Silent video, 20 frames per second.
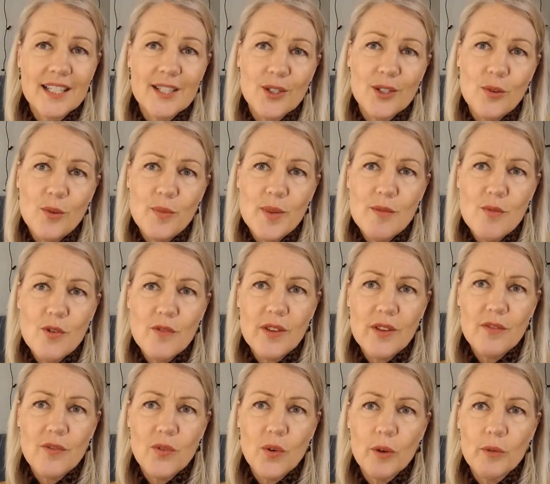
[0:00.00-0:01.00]
And so we'll be
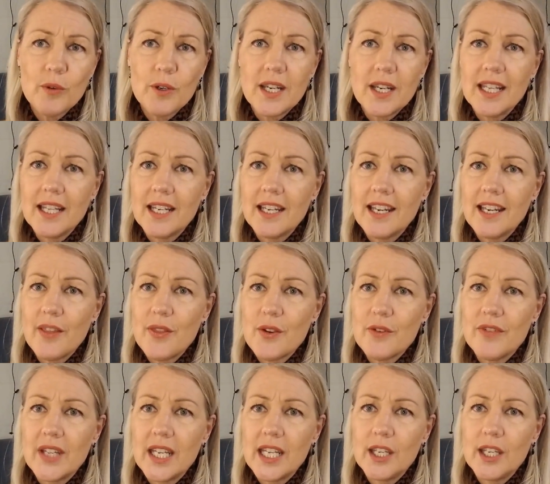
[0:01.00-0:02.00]
moving forward in
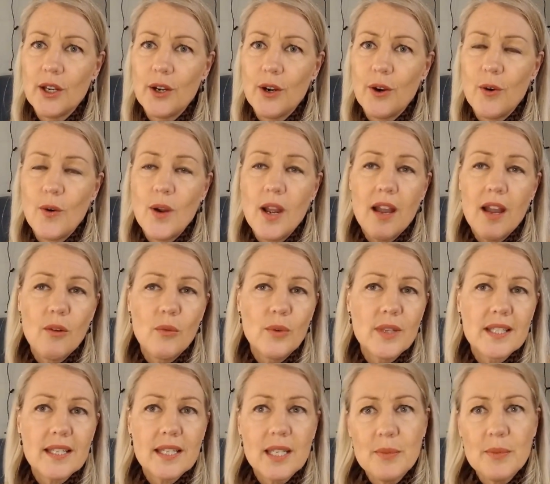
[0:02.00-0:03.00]
another video
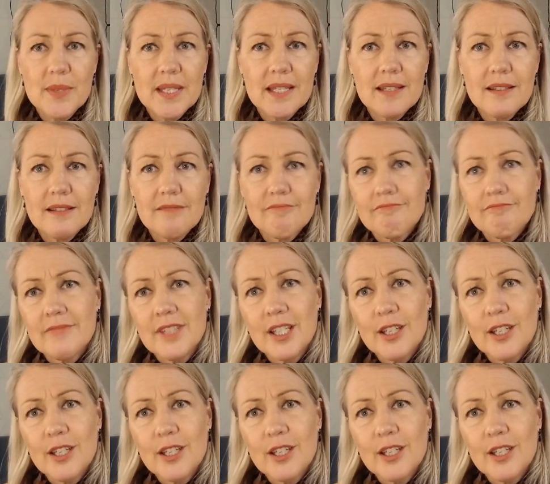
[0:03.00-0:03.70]
with tips,